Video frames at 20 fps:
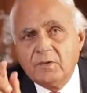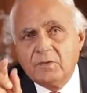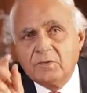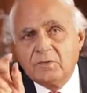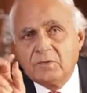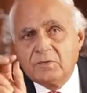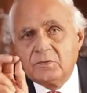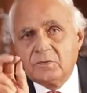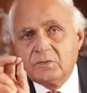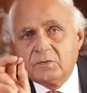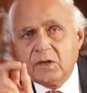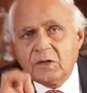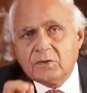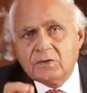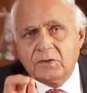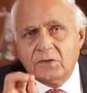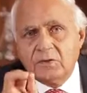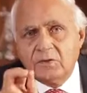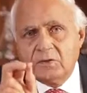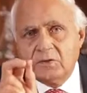
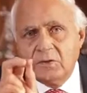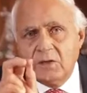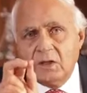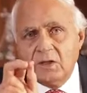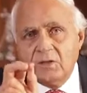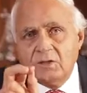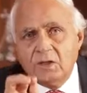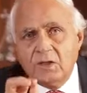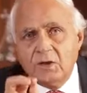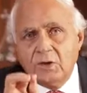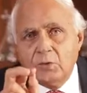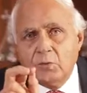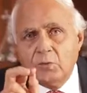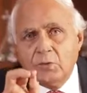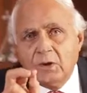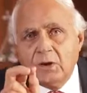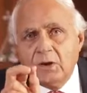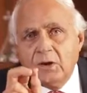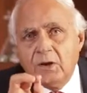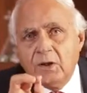Success in the
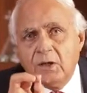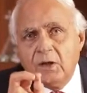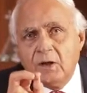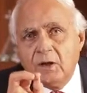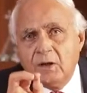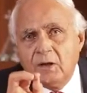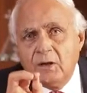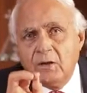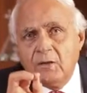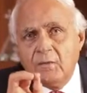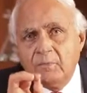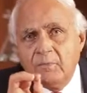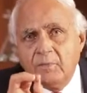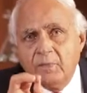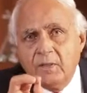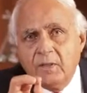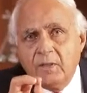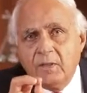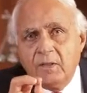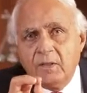new India
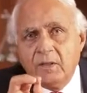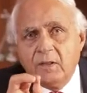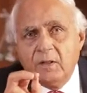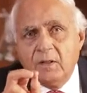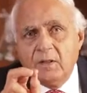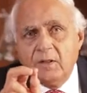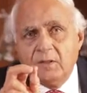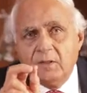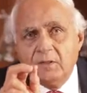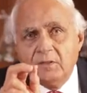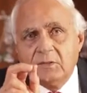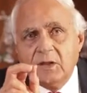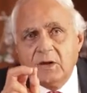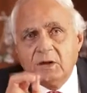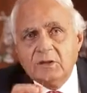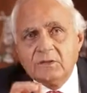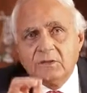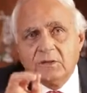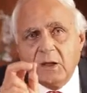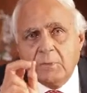that
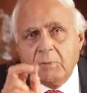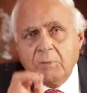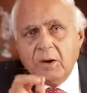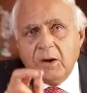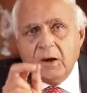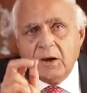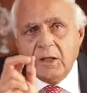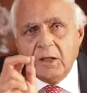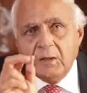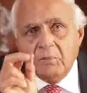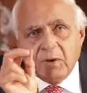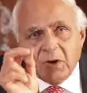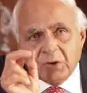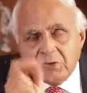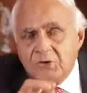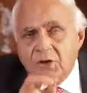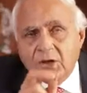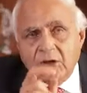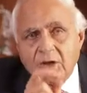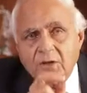is rapidly
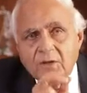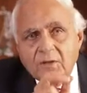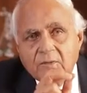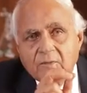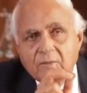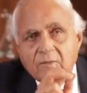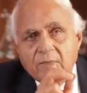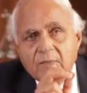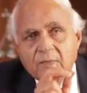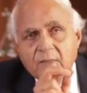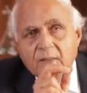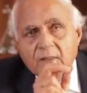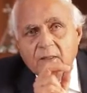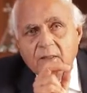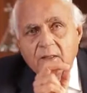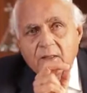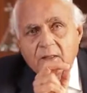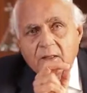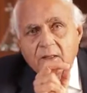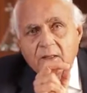emerging
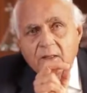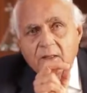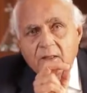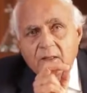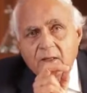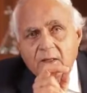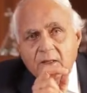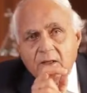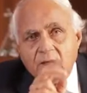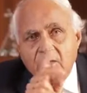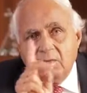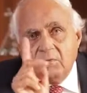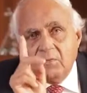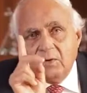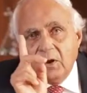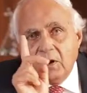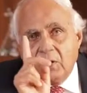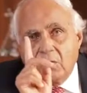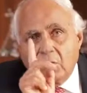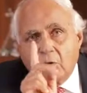
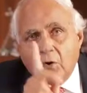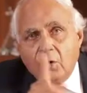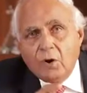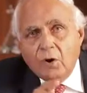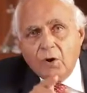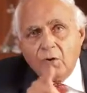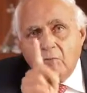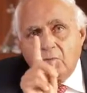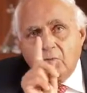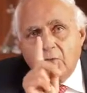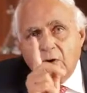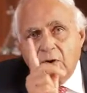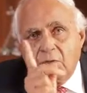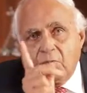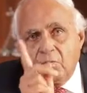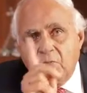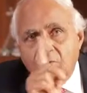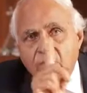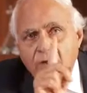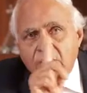will call for a
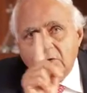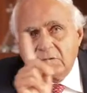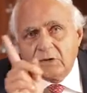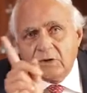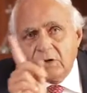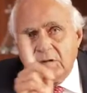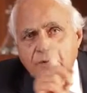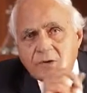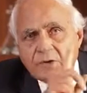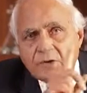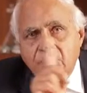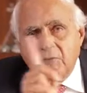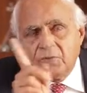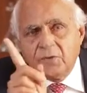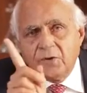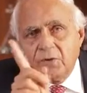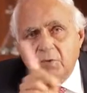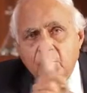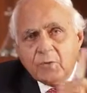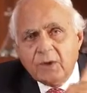vastly
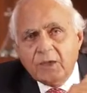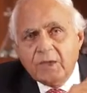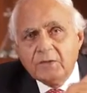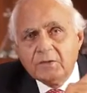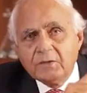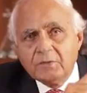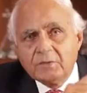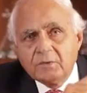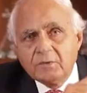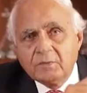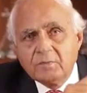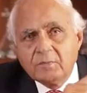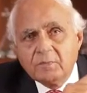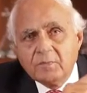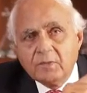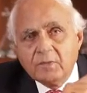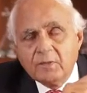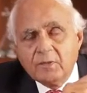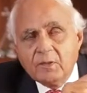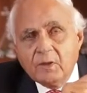different ways
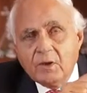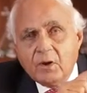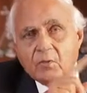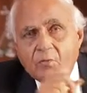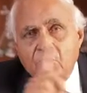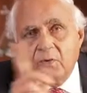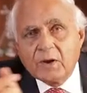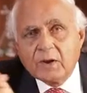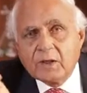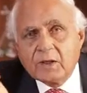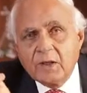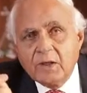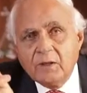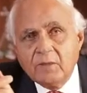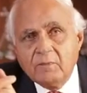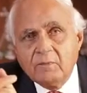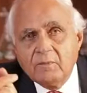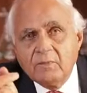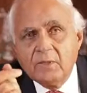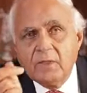of
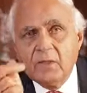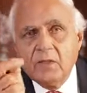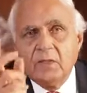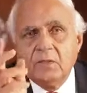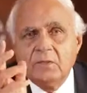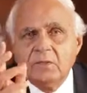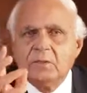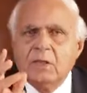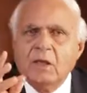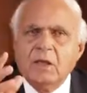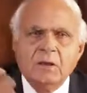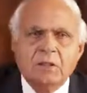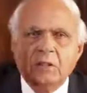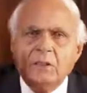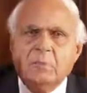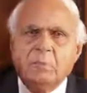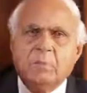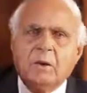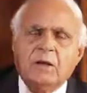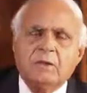working than in
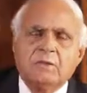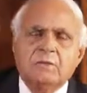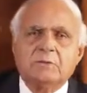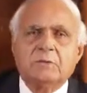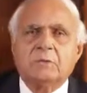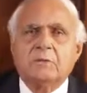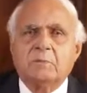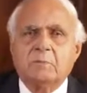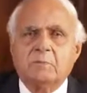the past.